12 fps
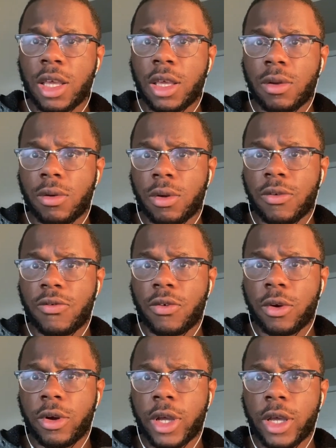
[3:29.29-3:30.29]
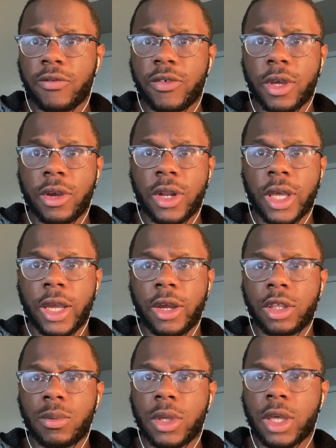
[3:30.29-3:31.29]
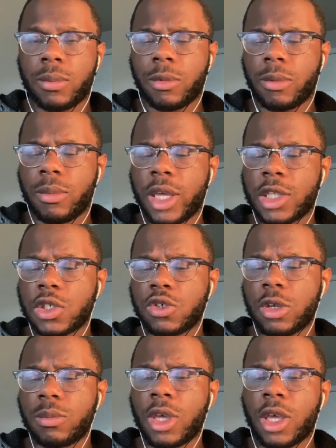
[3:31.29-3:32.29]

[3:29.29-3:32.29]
in order for VR and AR to become more mainstream,